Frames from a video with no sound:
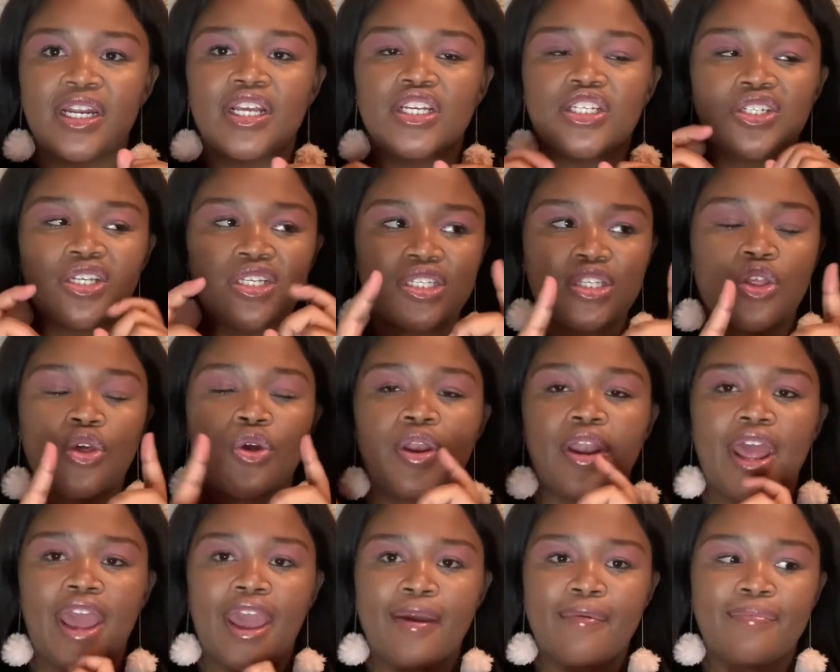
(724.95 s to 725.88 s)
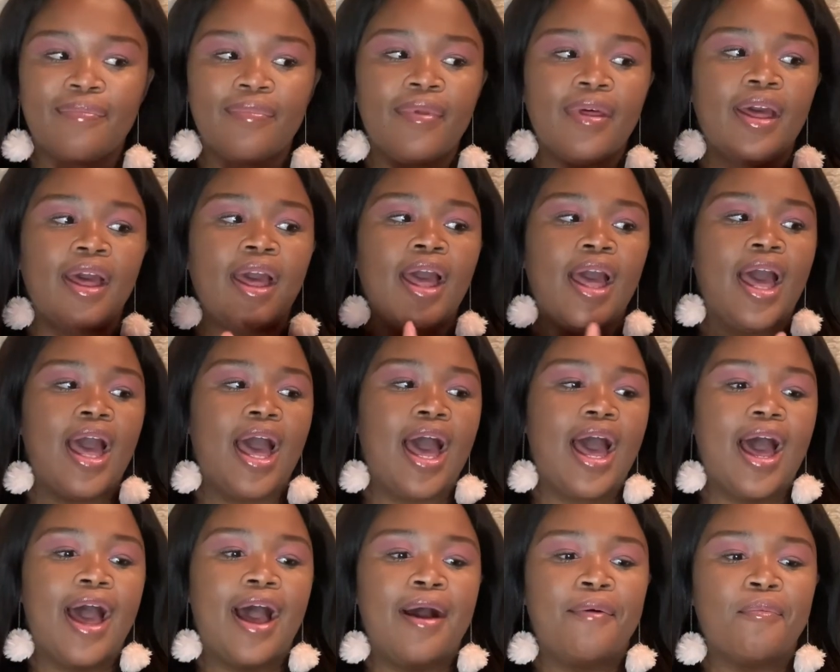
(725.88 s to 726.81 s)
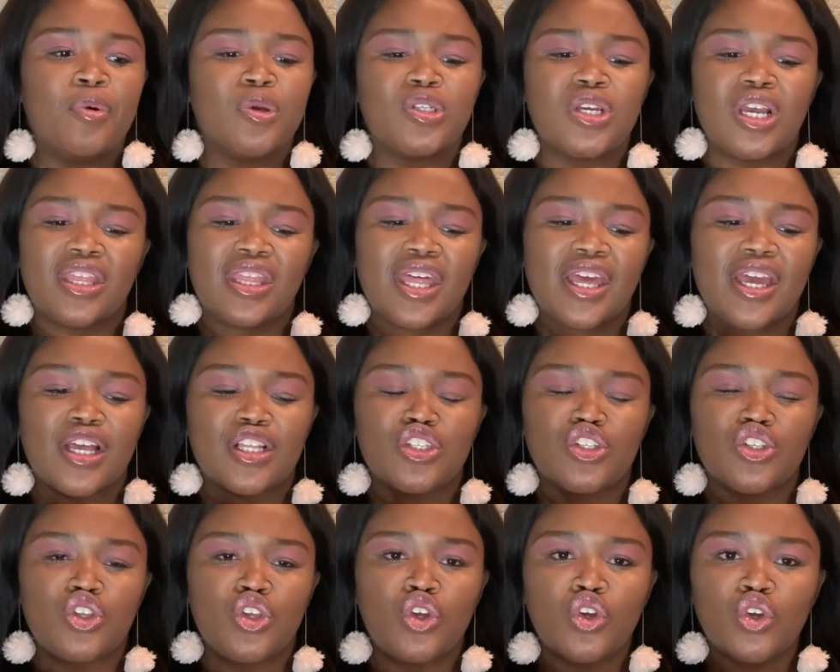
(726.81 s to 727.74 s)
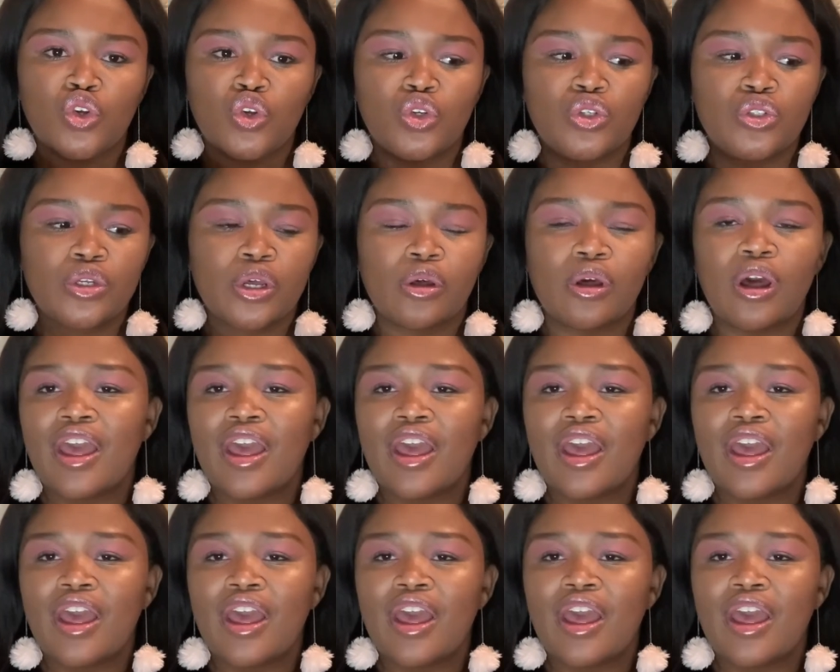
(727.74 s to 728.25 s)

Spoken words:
it's just their name, which I think is cute.